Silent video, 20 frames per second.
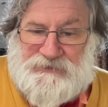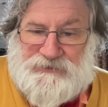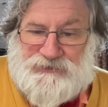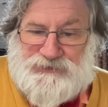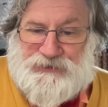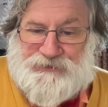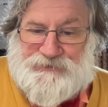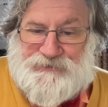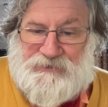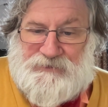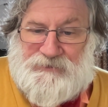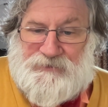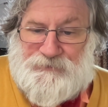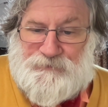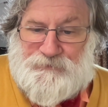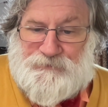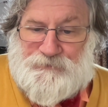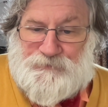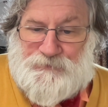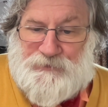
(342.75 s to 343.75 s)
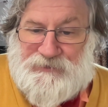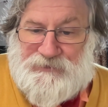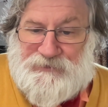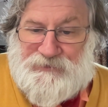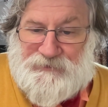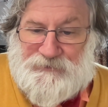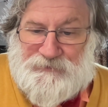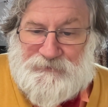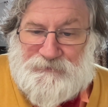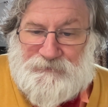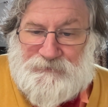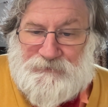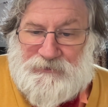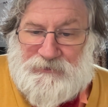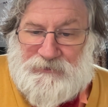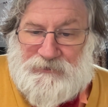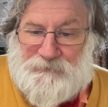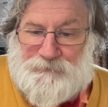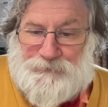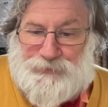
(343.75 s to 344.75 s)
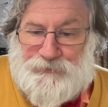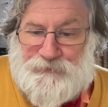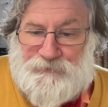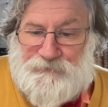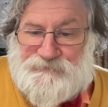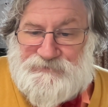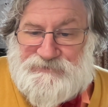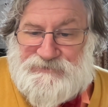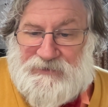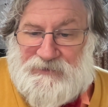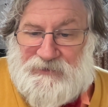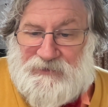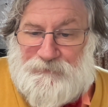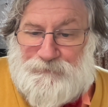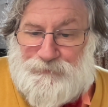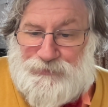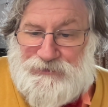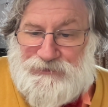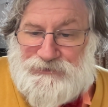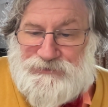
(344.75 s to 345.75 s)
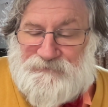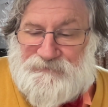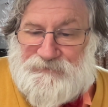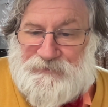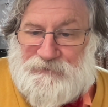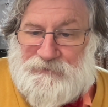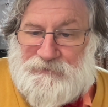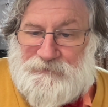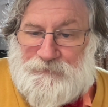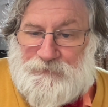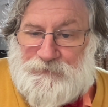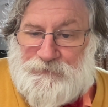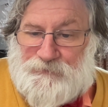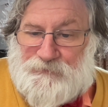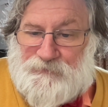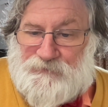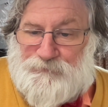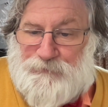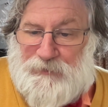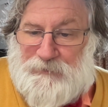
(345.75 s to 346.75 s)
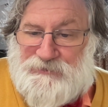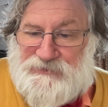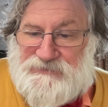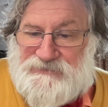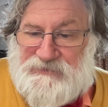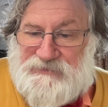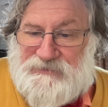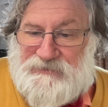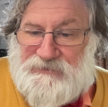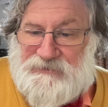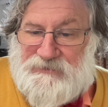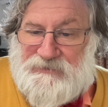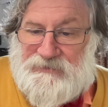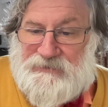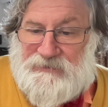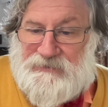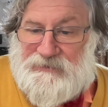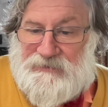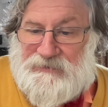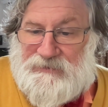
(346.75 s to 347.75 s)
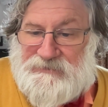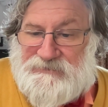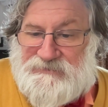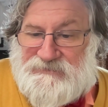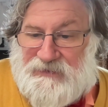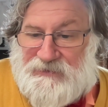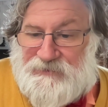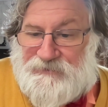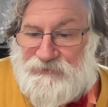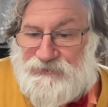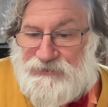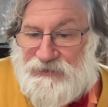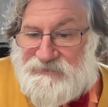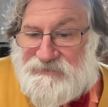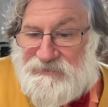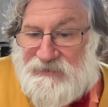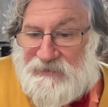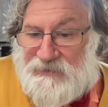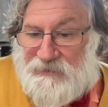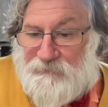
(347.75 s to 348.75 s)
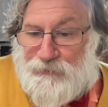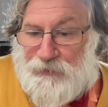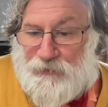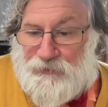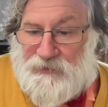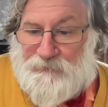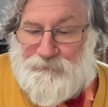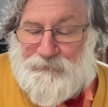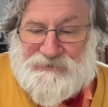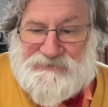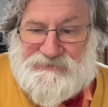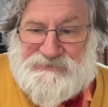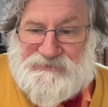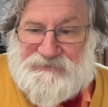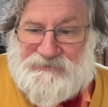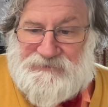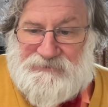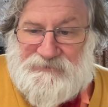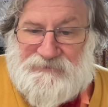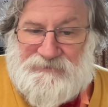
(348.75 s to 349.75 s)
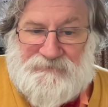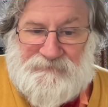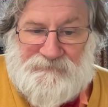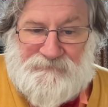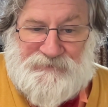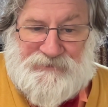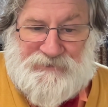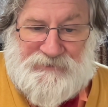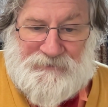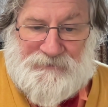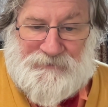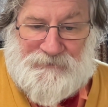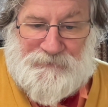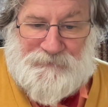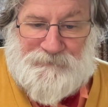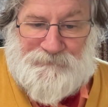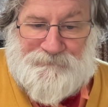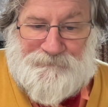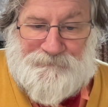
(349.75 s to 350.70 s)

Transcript: Shutting local radio proves they are in breach of their own rules. BBC is done just like Blockbuster Video.